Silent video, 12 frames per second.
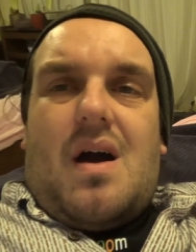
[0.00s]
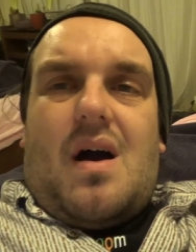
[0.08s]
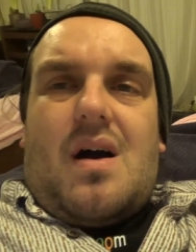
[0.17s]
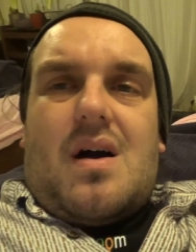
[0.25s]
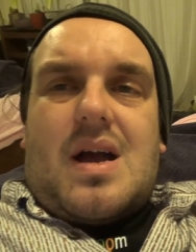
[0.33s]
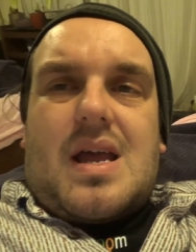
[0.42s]

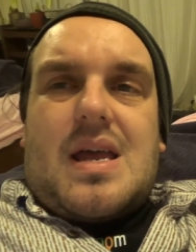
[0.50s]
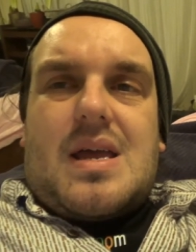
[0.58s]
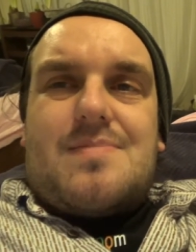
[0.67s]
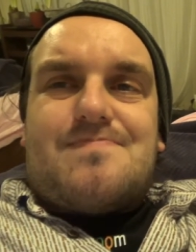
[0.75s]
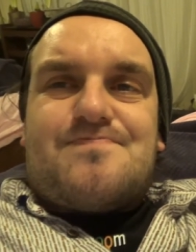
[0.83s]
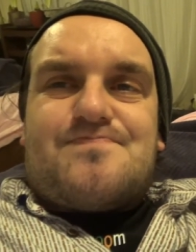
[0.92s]

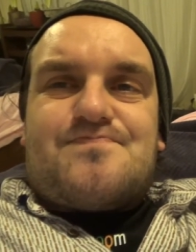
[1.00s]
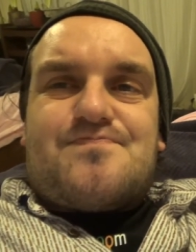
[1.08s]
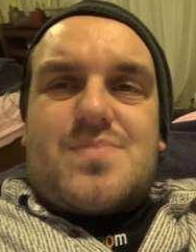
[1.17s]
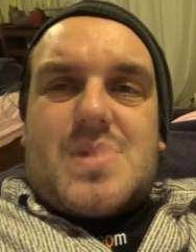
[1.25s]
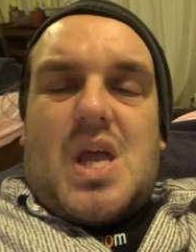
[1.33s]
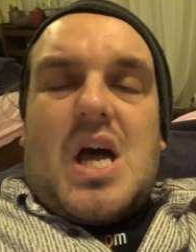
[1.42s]
I'm
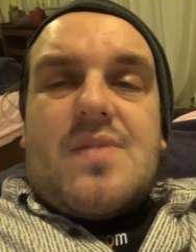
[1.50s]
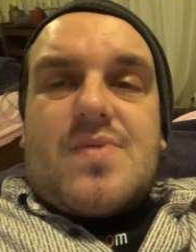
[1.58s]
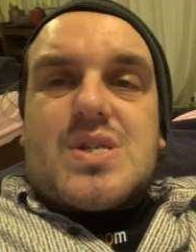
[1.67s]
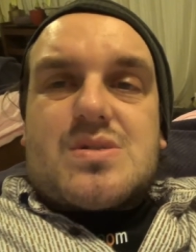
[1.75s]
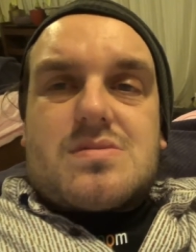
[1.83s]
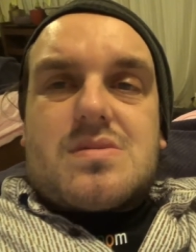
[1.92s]

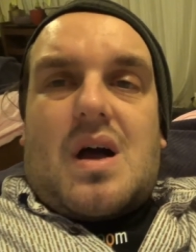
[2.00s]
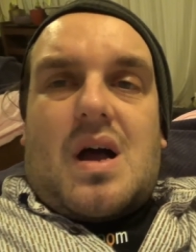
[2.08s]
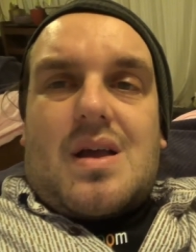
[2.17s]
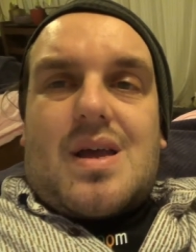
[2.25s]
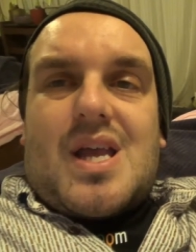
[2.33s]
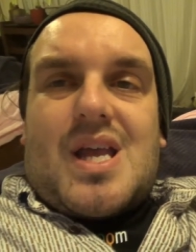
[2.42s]
nervous.
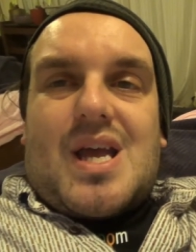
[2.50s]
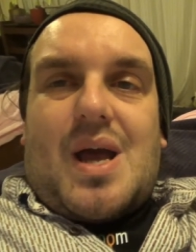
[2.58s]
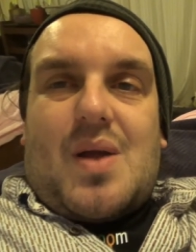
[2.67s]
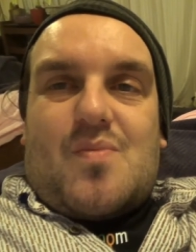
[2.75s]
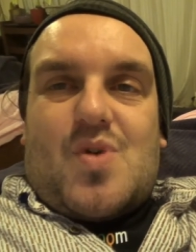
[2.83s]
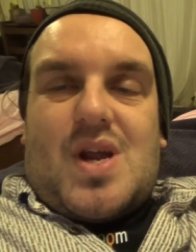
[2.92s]
I
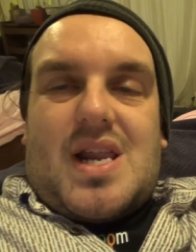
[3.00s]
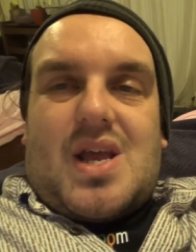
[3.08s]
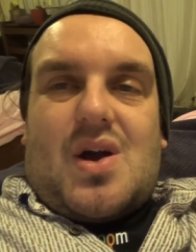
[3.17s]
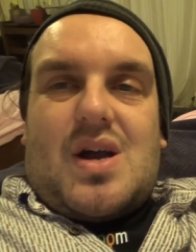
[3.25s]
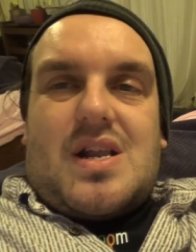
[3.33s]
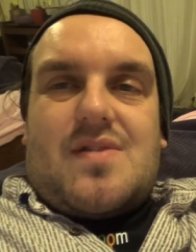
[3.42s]
am really
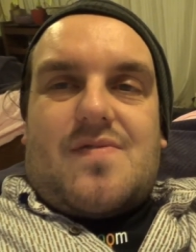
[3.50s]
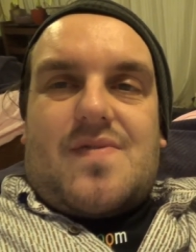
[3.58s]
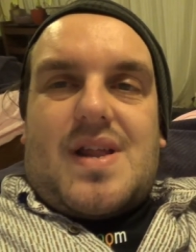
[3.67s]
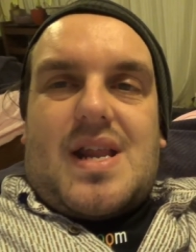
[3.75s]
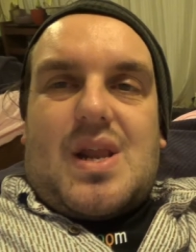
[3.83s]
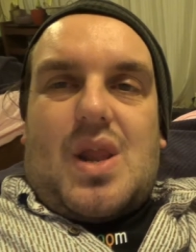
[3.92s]
kind of
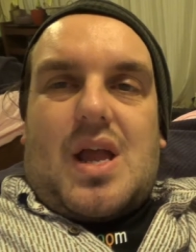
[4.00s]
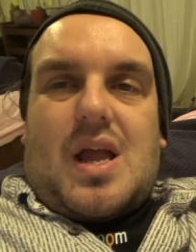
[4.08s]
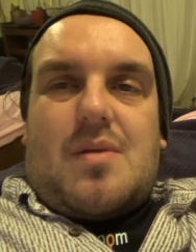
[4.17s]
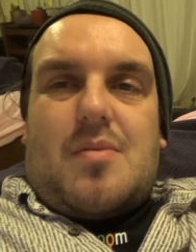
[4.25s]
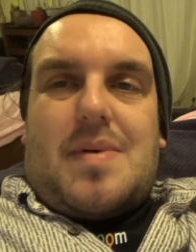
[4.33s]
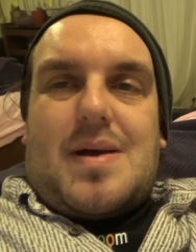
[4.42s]
feeling like
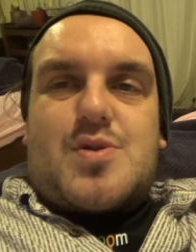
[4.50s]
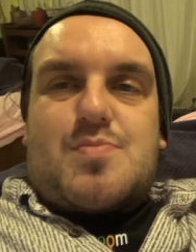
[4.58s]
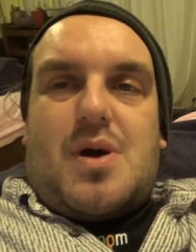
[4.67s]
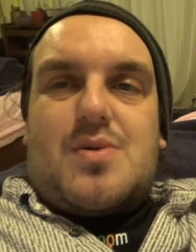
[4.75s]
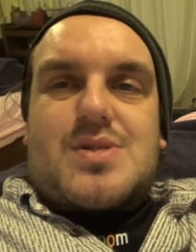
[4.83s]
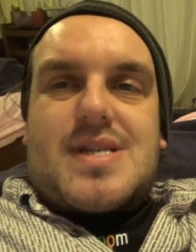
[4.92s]
I'm about to
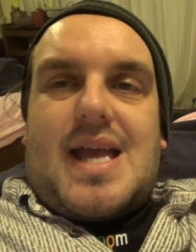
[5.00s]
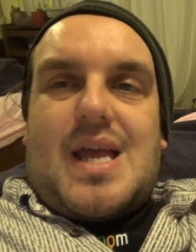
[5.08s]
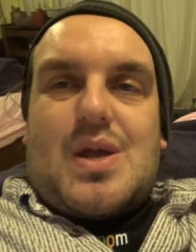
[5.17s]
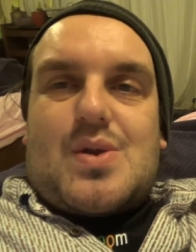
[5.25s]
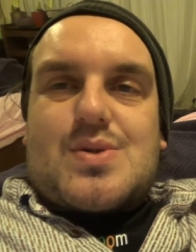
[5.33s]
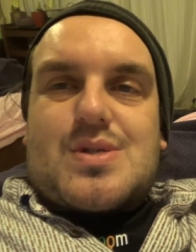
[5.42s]
pose
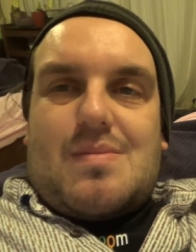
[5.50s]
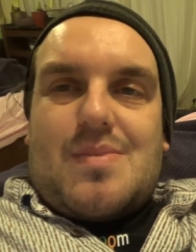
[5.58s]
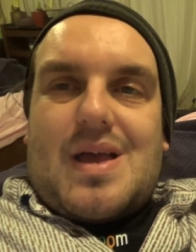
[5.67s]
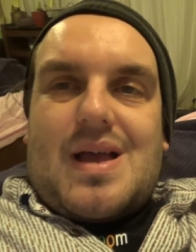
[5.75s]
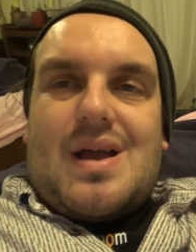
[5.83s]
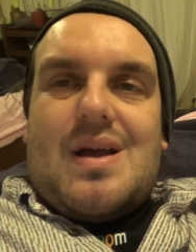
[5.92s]
naked or
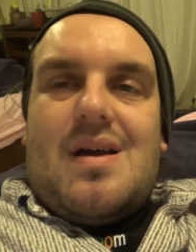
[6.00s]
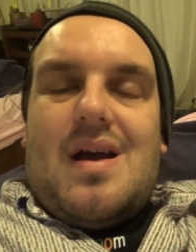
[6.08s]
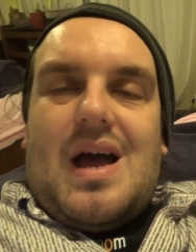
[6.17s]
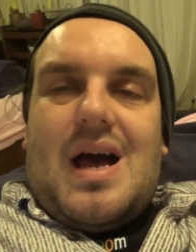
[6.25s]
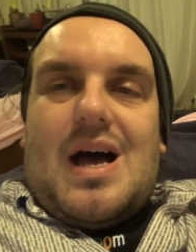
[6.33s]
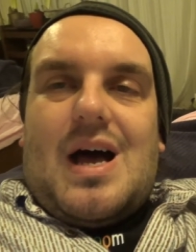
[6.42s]
something.
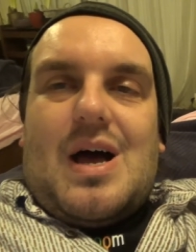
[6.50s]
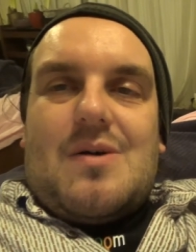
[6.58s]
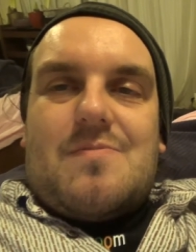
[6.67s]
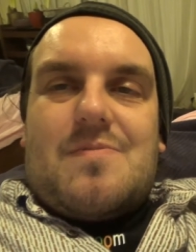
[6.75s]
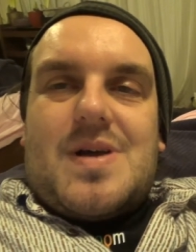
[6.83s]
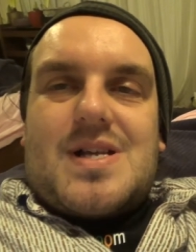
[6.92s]

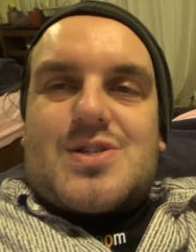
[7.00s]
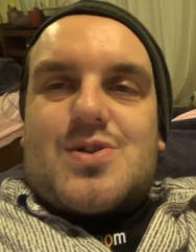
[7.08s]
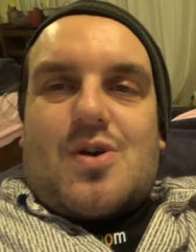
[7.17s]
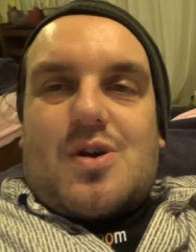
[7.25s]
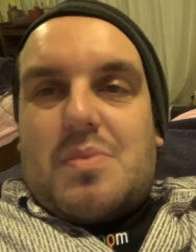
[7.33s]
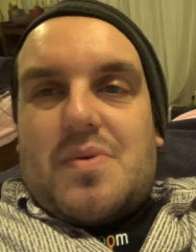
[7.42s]
Um, it's
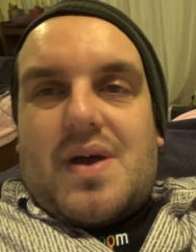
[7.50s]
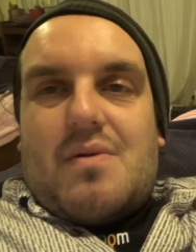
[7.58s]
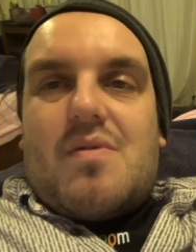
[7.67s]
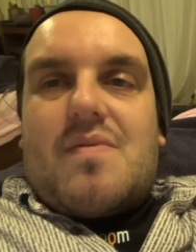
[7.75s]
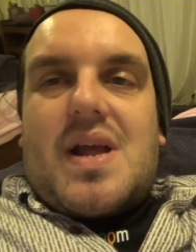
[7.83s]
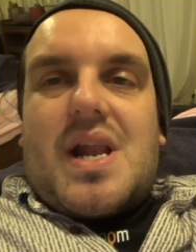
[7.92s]
not going to be that
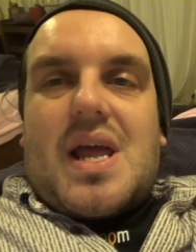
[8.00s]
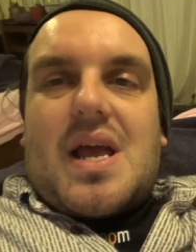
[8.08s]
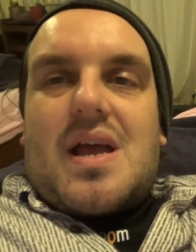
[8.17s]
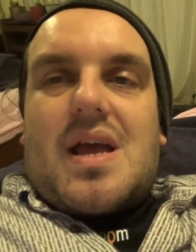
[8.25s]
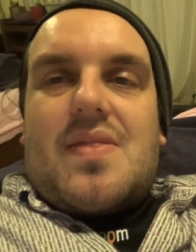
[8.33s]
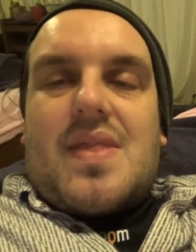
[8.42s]

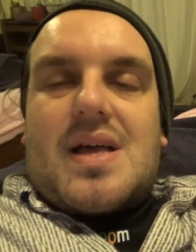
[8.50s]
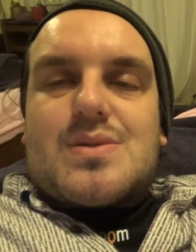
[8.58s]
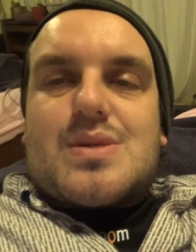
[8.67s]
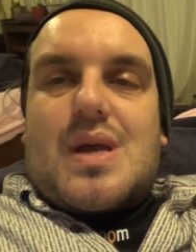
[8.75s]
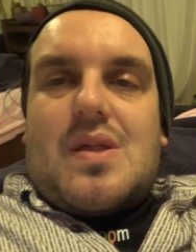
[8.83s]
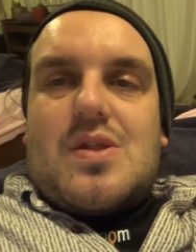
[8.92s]
revealing in that
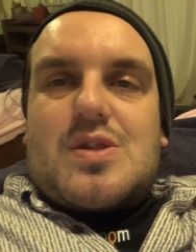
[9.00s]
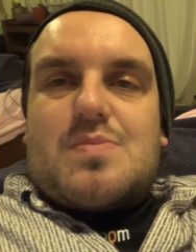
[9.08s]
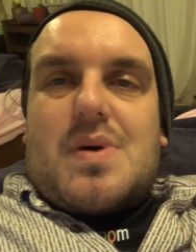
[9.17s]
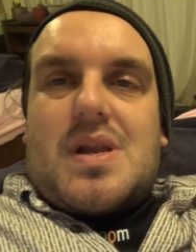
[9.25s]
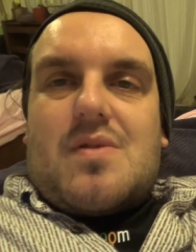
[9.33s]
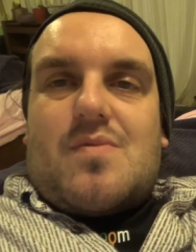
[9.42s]
sense,
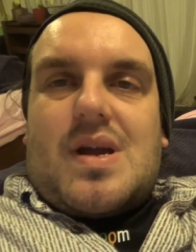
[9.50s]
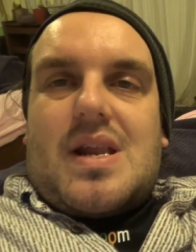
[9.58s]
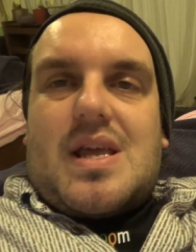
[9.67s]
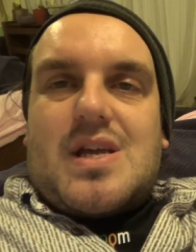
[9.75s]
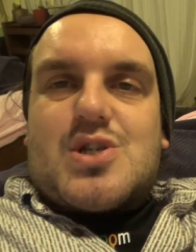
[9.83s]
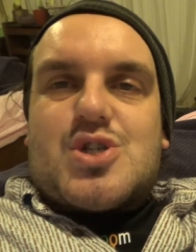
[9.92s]
but it
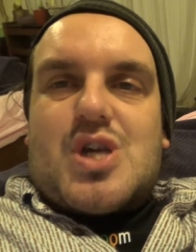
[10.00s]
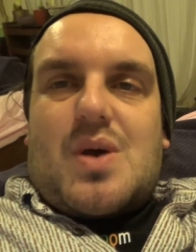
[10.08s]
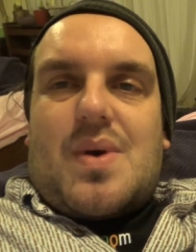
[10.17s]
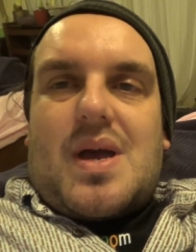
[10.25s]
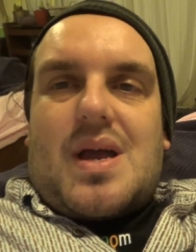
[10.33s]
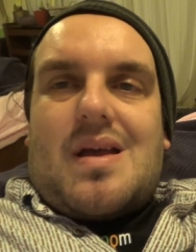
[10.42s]
really is
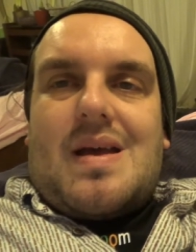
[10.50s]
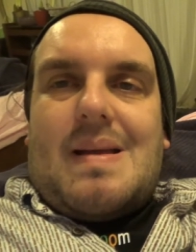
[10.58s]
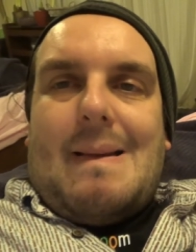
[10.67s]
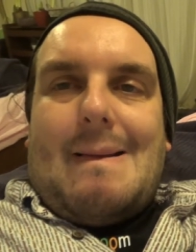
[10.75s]
showing